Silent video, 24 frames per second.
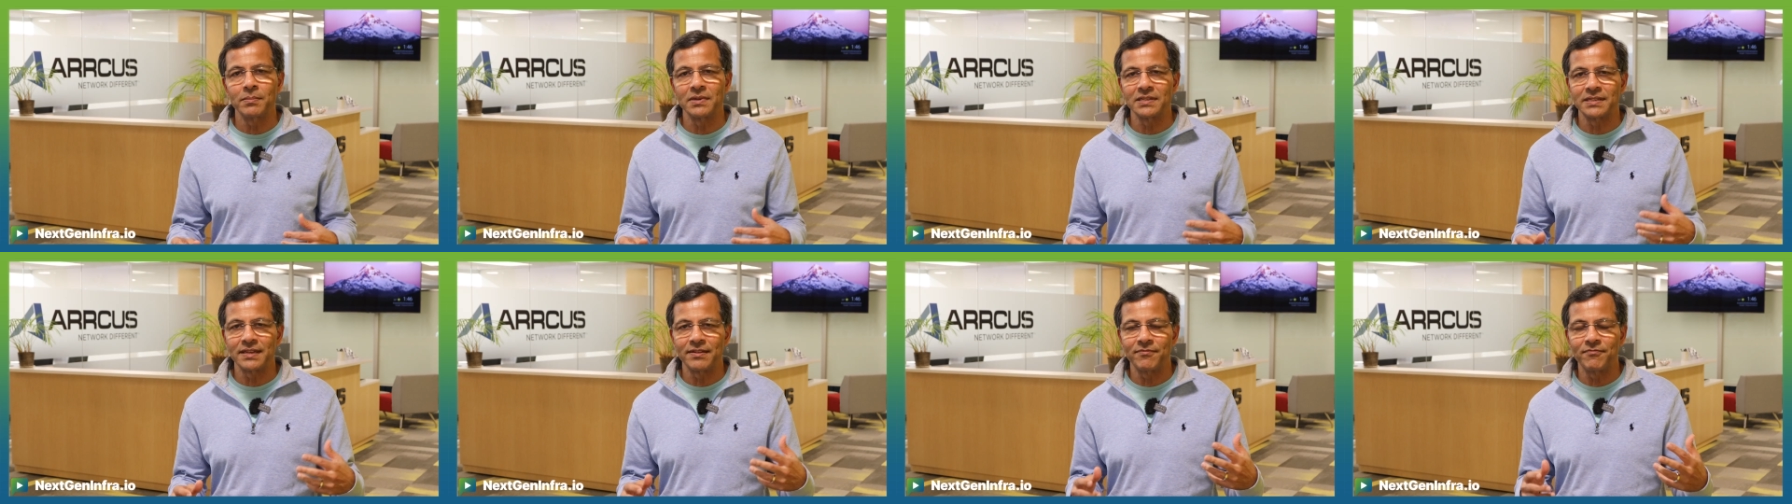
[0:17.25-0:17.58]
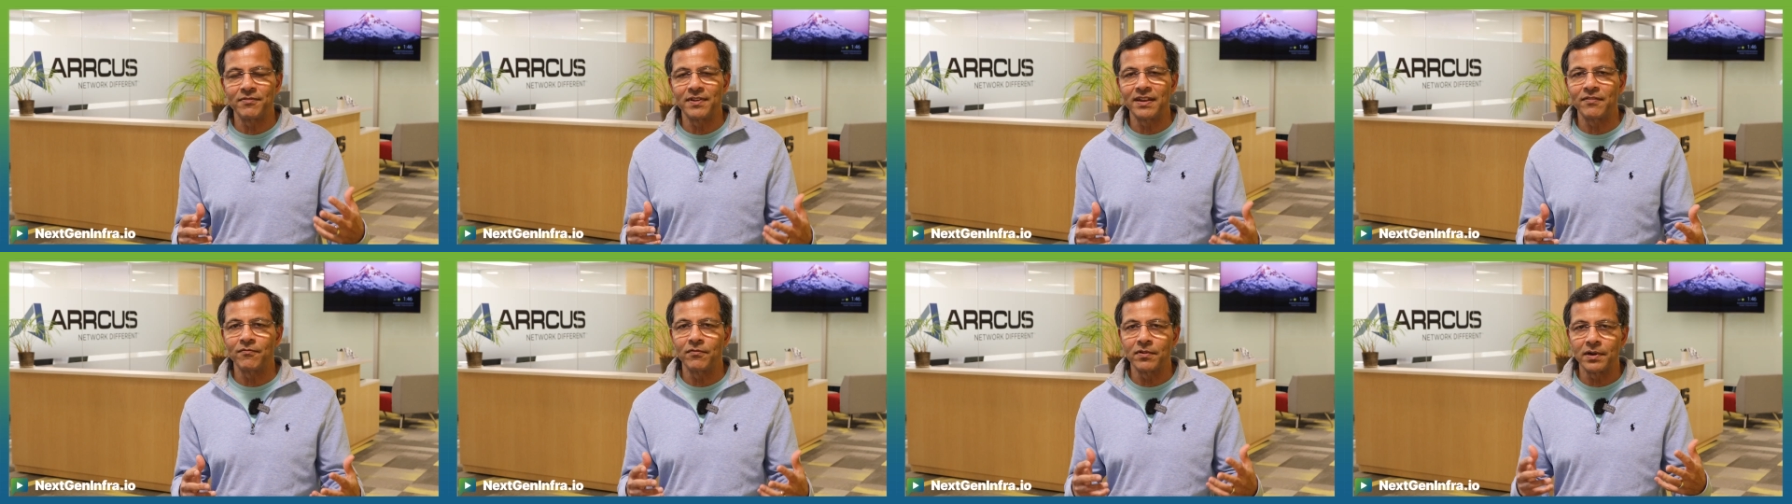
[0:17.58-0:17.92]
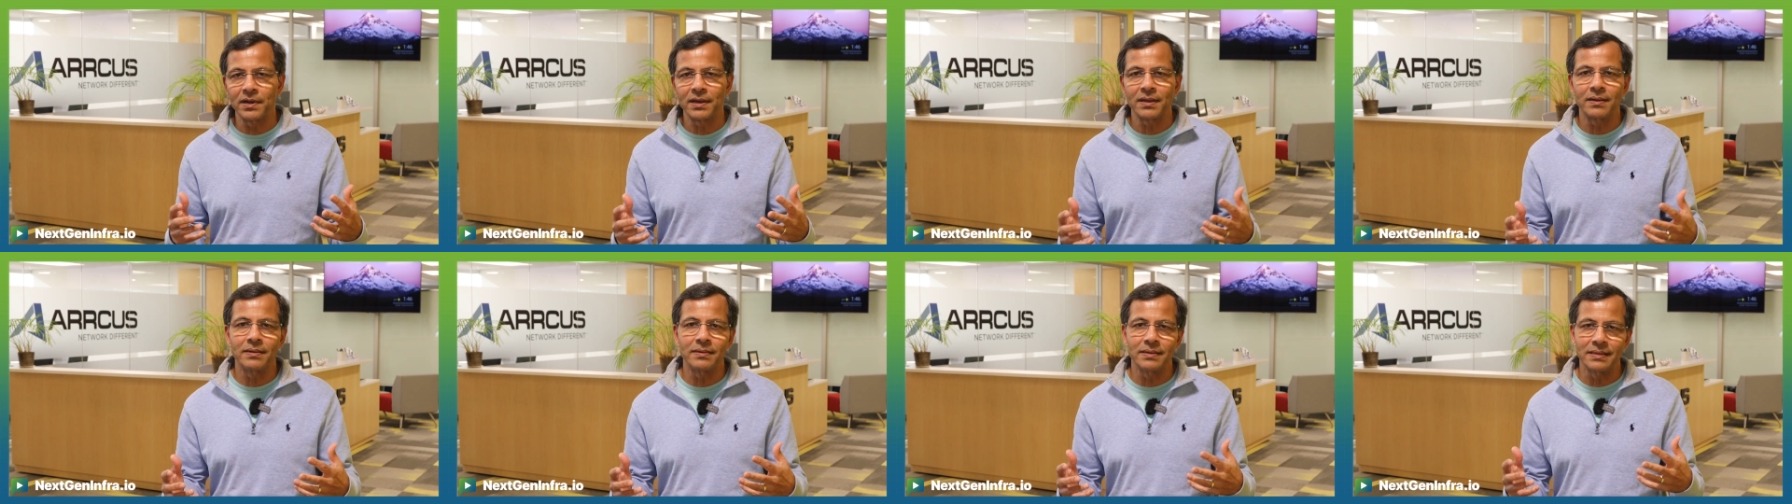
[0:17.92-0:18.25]
much every
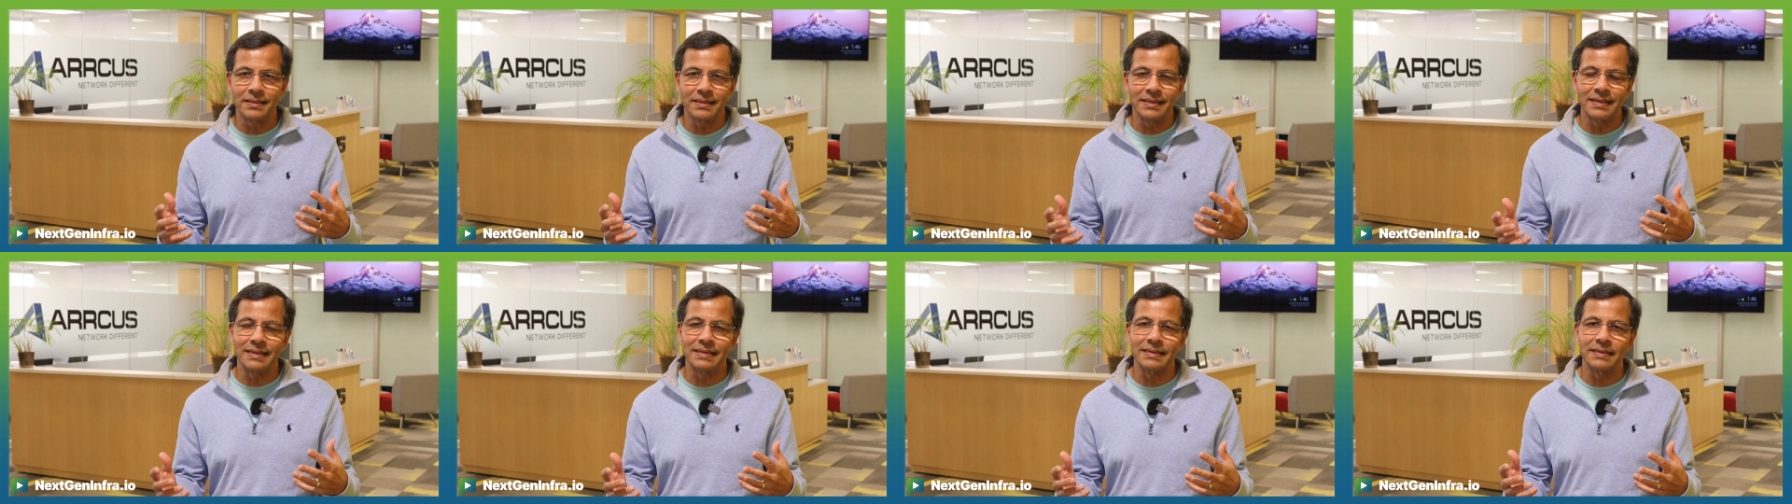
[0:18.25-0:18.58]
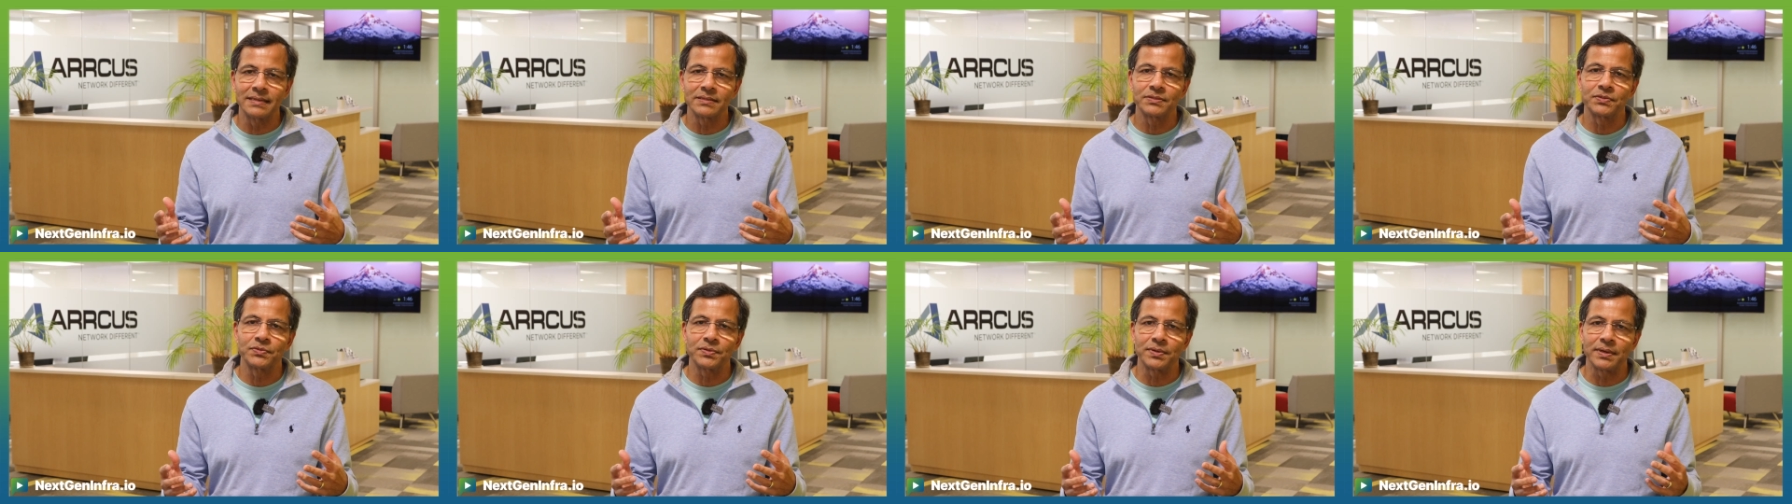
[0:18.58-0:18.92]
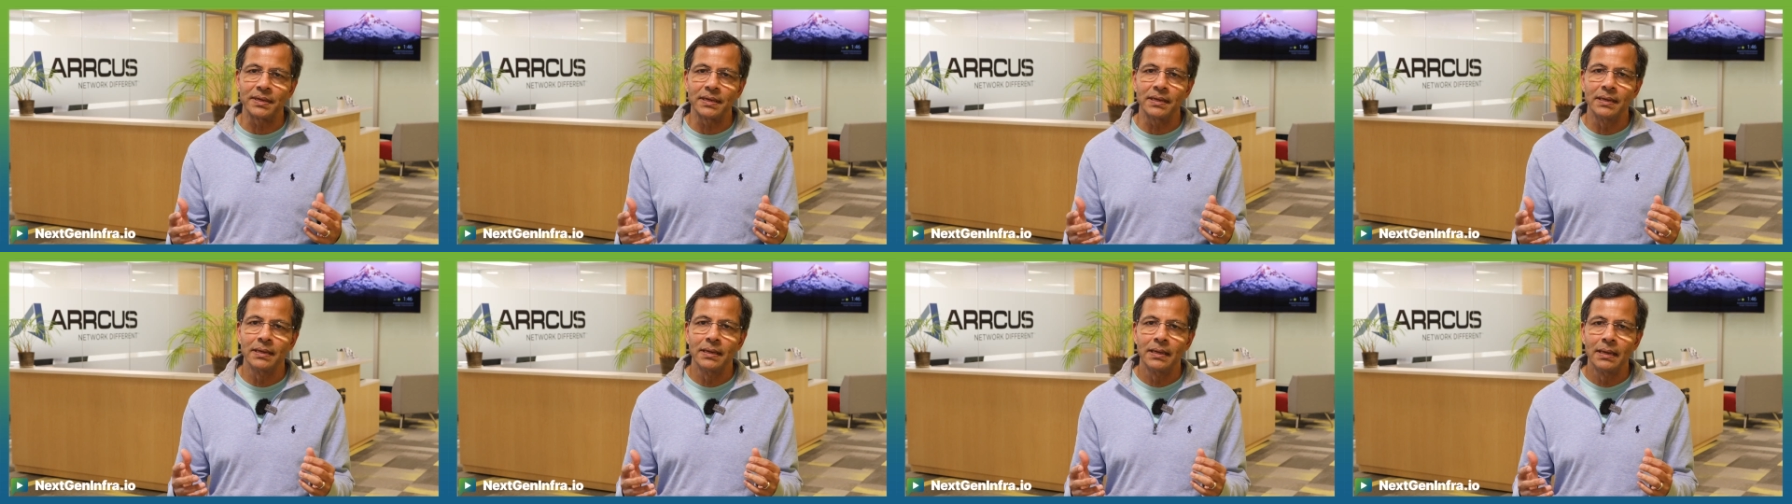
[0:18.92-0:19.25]
vertical in the
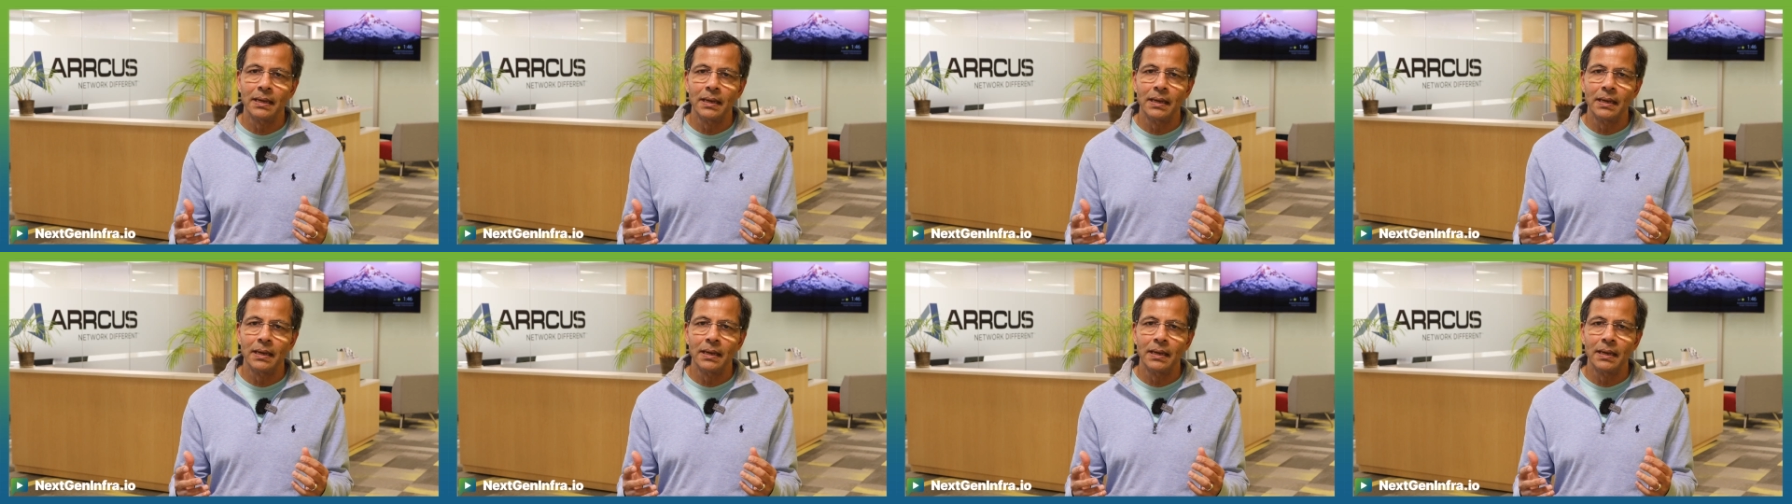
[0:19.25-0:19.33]
industry.